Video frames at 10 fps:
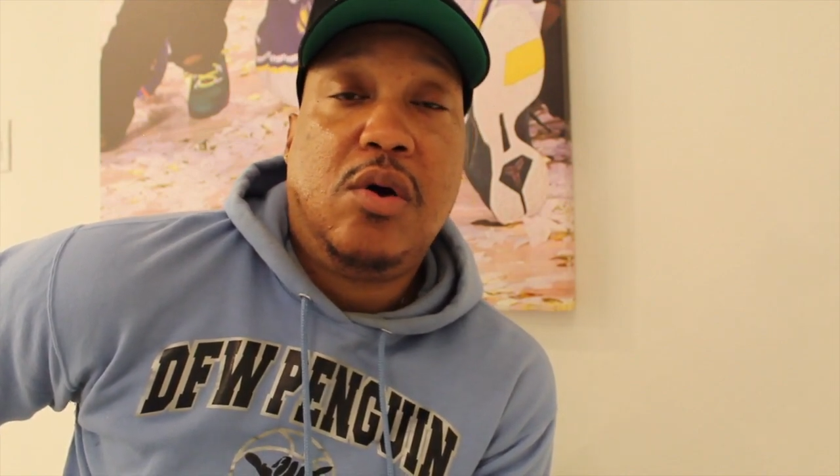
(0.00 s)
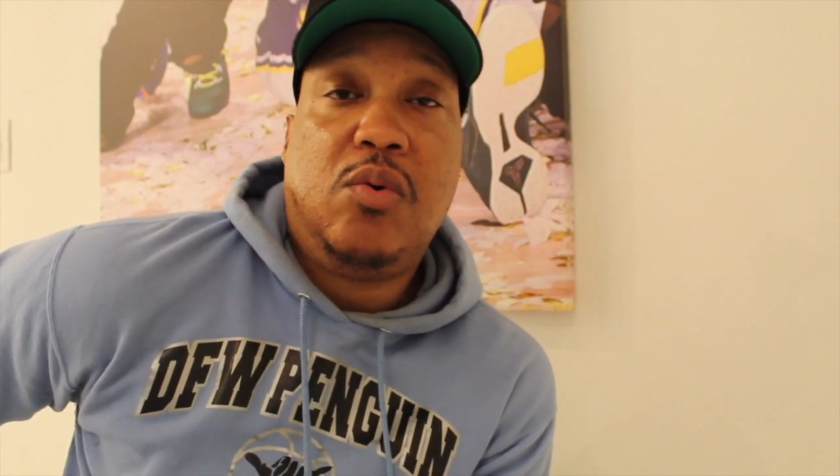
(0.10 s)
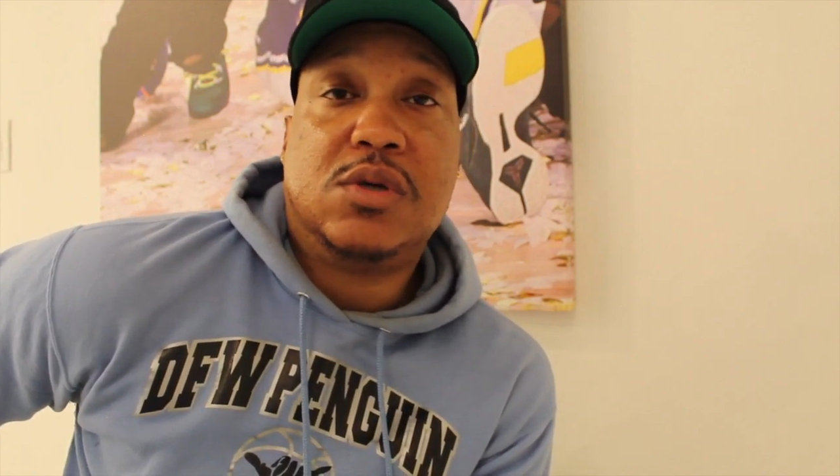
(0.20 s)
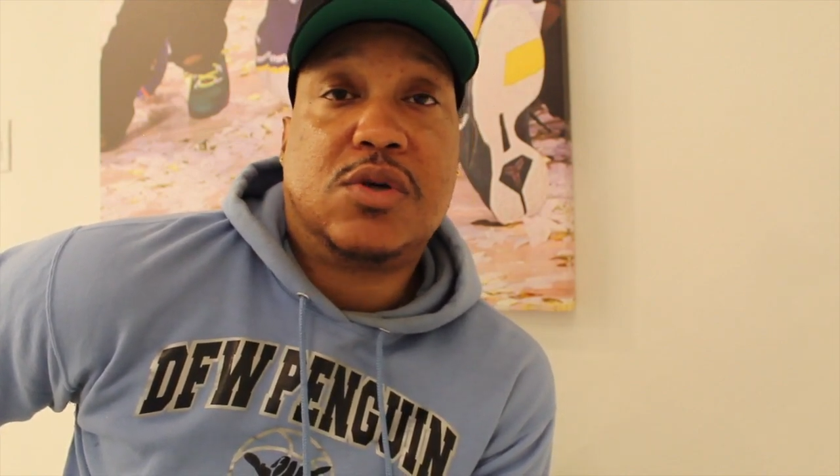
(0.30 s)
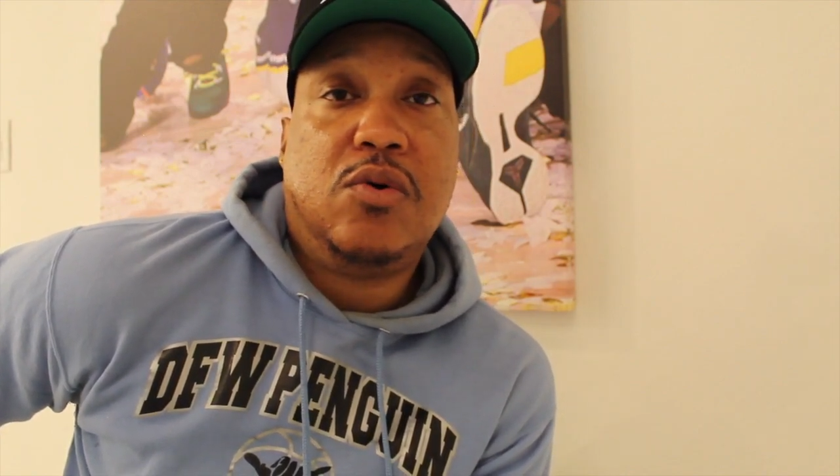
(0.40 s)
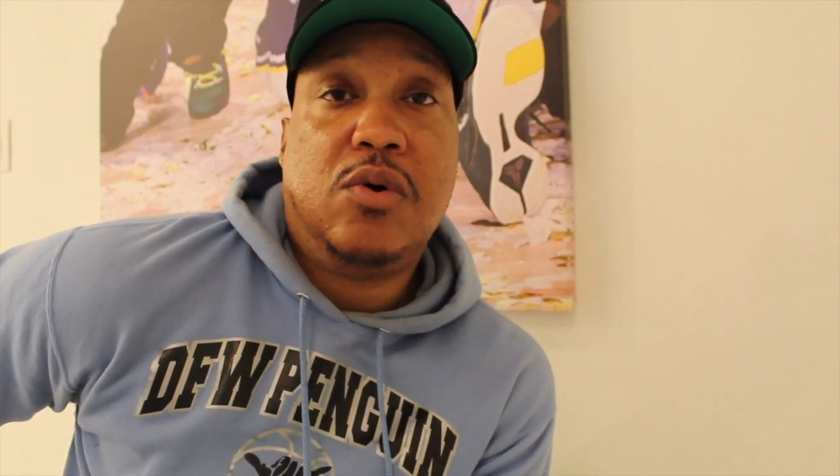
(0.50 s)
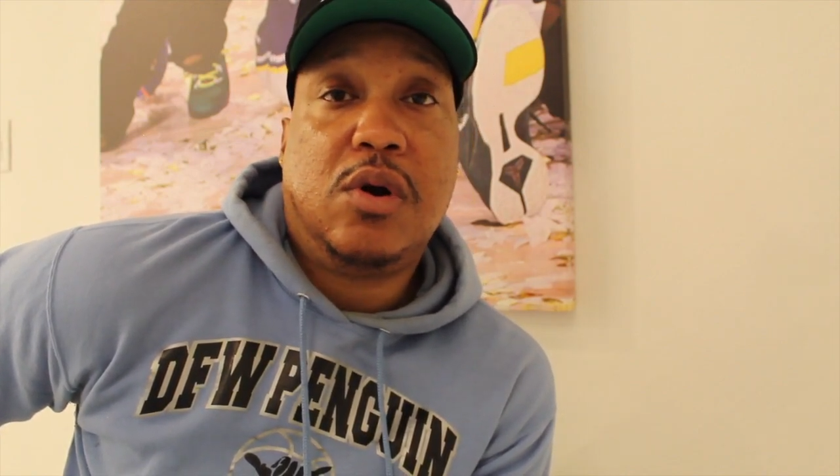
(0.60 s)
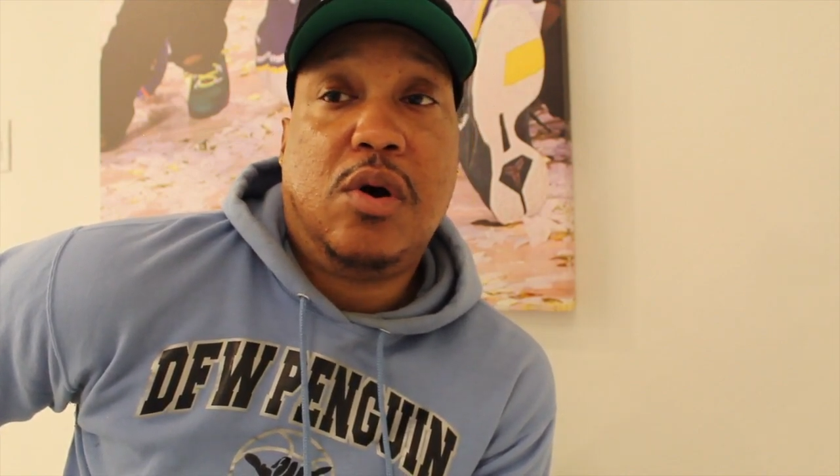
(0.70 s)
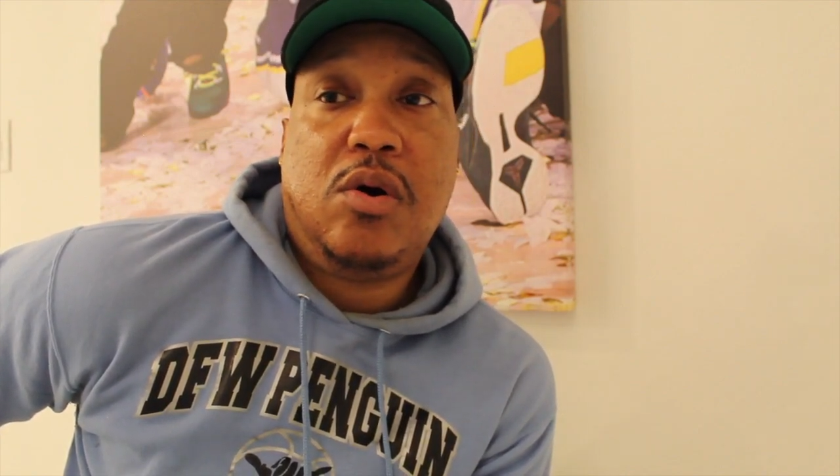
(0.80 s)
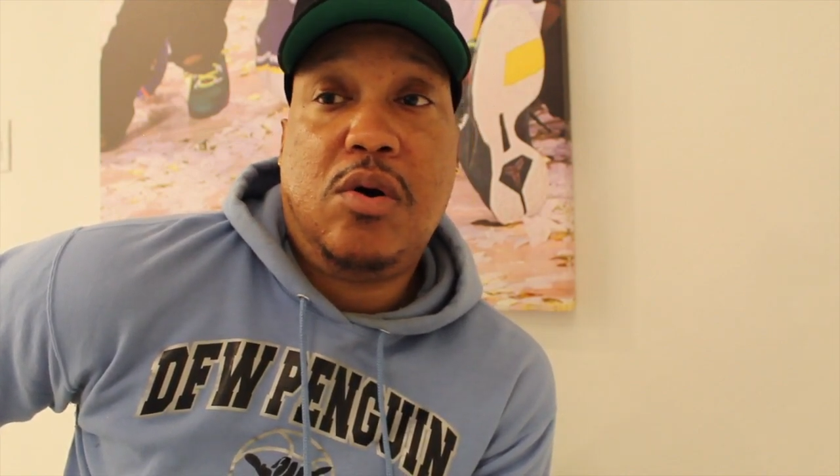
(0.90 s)
What's
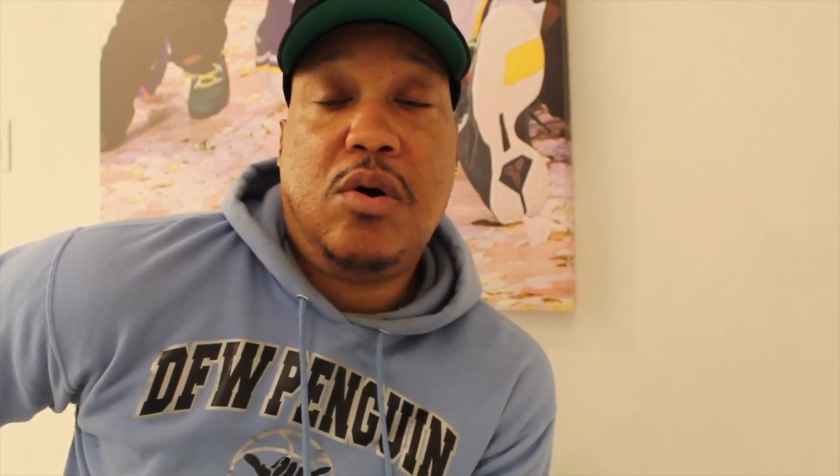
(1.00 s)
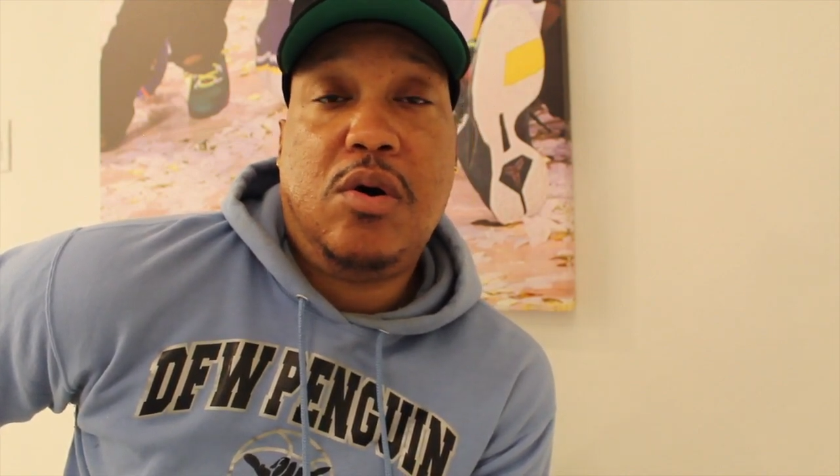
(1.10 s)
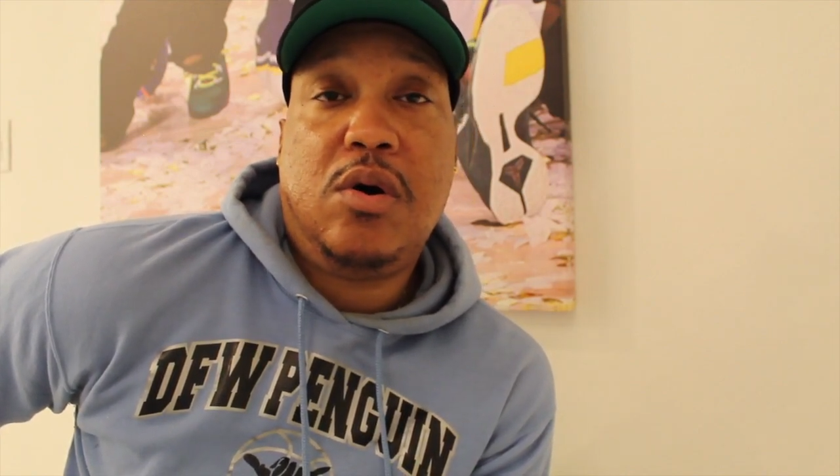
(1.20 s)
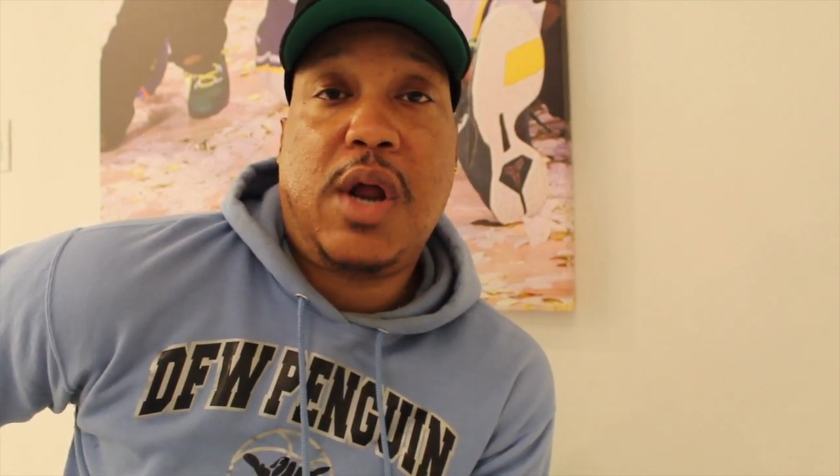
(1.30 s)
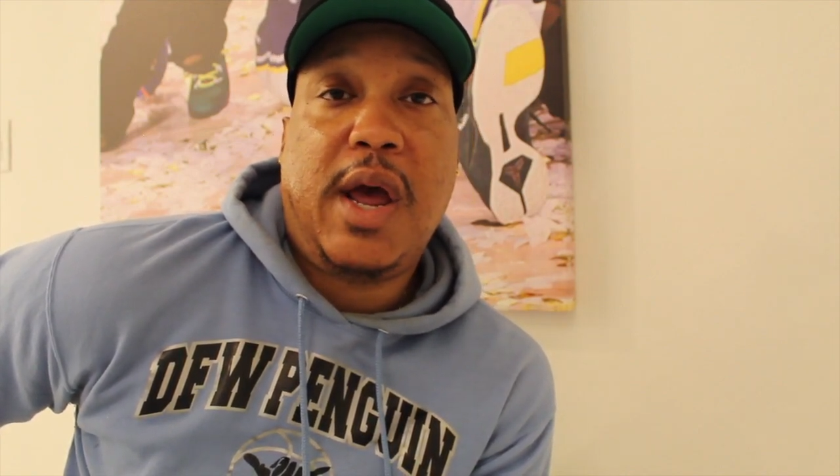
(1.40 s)
going on?